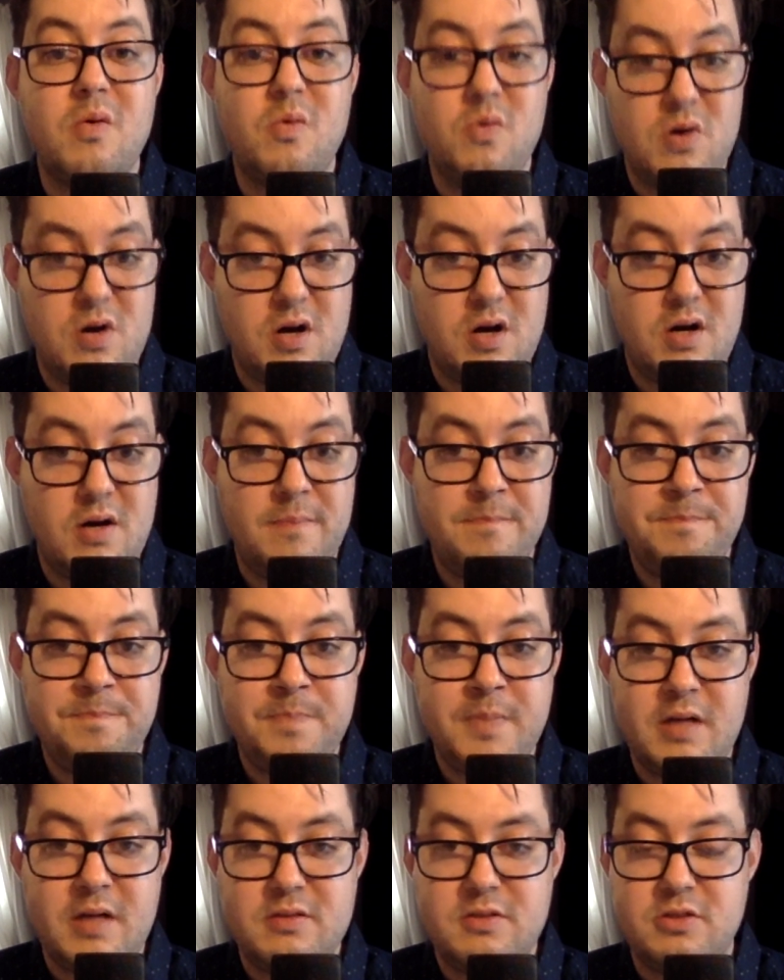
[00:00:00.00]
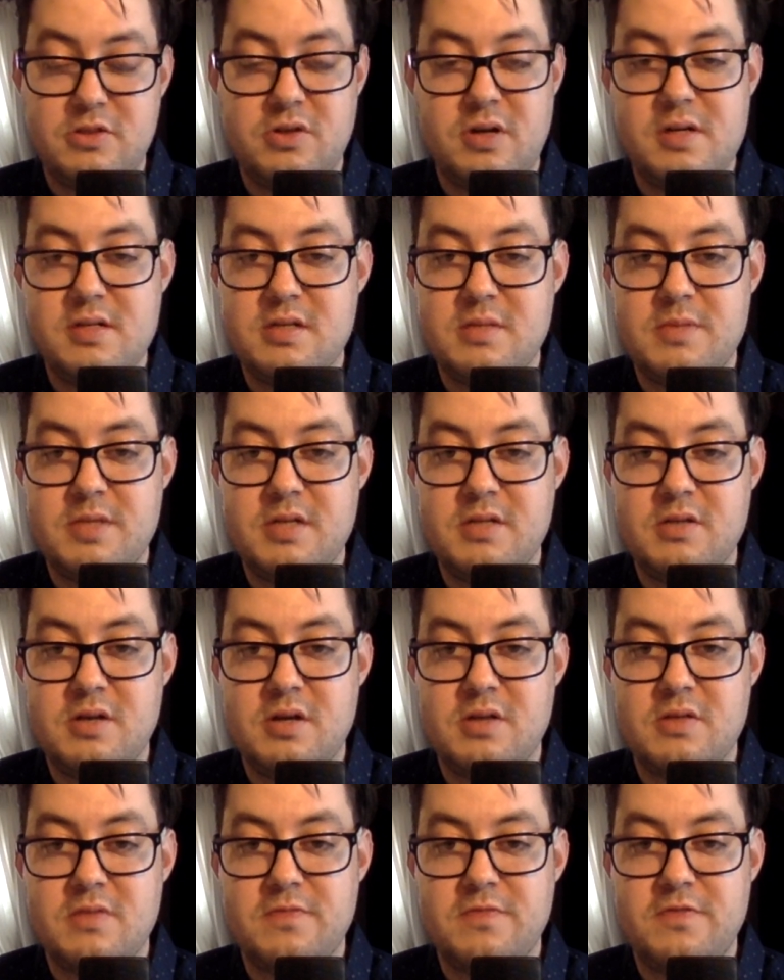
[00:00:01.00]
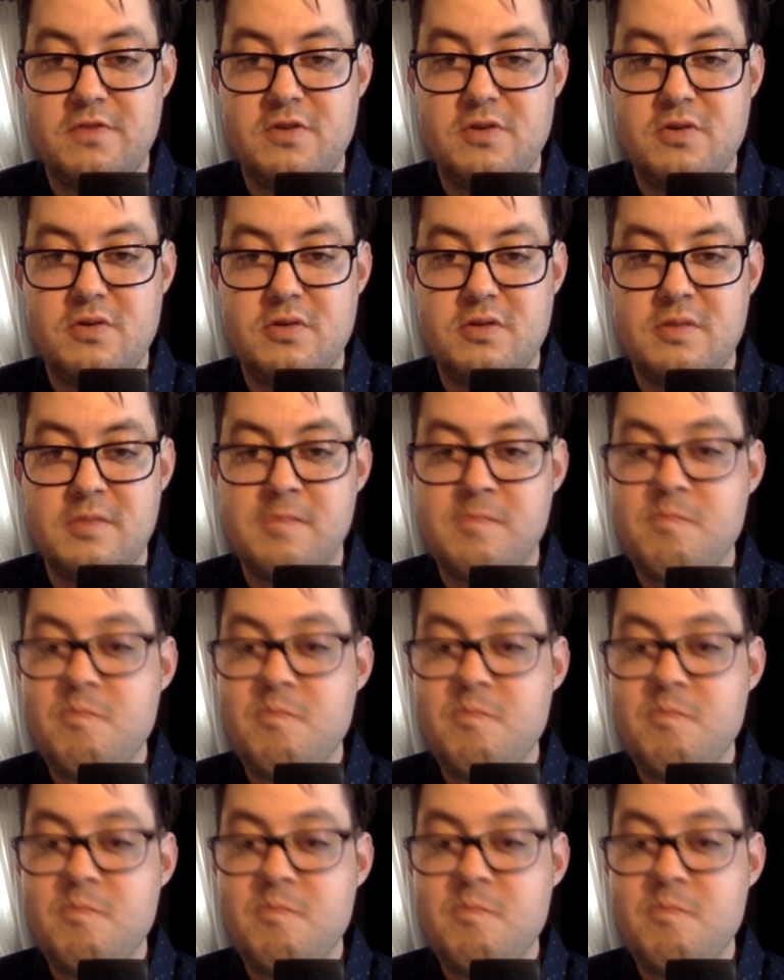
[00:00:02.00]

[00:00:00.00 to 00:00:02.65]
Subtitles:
order to try some of these awesome foods.